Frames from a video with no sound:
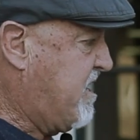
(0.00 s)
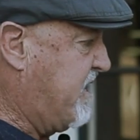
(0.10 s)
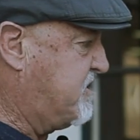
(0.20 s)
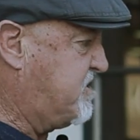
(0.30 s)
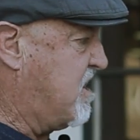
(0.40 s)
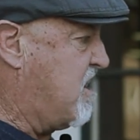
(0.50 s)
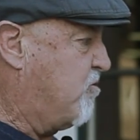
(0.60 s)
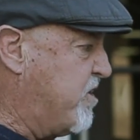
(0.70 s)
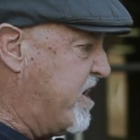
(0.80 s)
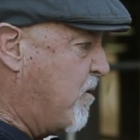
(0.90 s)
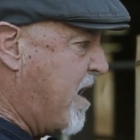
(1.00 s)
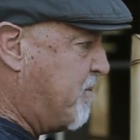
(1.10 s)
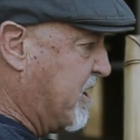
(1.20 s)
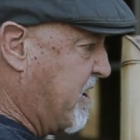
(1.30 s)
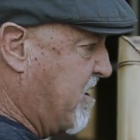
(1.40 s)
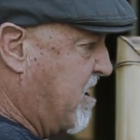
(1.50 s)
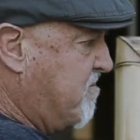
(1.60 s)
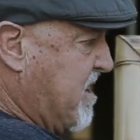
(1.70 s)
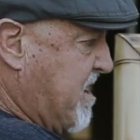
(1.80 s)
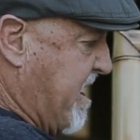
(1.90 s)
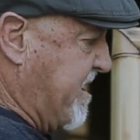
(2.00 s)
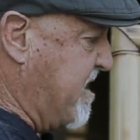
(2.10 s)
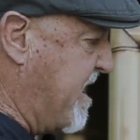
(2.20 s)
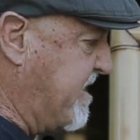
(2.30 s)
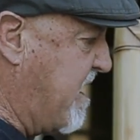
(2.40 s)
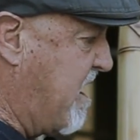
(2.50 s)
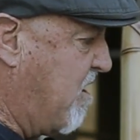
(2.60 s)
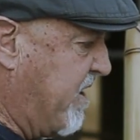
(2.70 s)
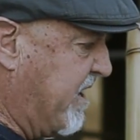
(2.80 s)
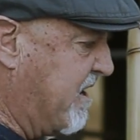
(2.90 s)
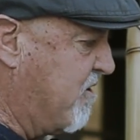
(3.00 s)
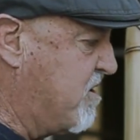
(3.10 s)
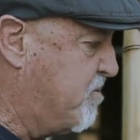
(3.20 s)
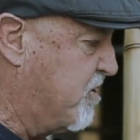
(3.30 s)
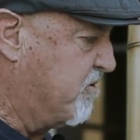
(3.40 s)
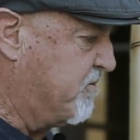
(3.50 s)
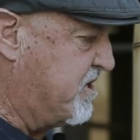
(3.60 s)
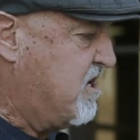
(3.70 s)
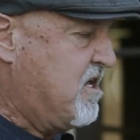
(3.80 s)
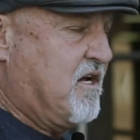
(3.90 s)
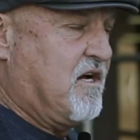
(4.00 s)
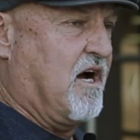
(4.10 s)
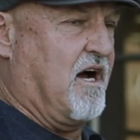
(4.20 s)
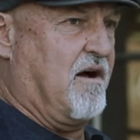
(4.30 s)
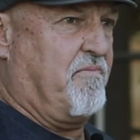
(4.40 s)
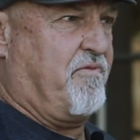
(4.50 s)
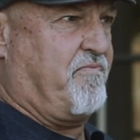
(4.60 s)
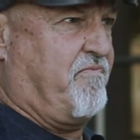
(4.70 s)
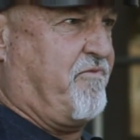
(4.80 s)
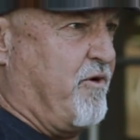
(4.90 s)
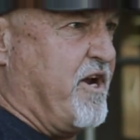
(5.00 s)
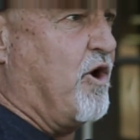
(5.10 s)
and it's Reno Avalera, Eddie Aikau, and Larry Bertelman, 3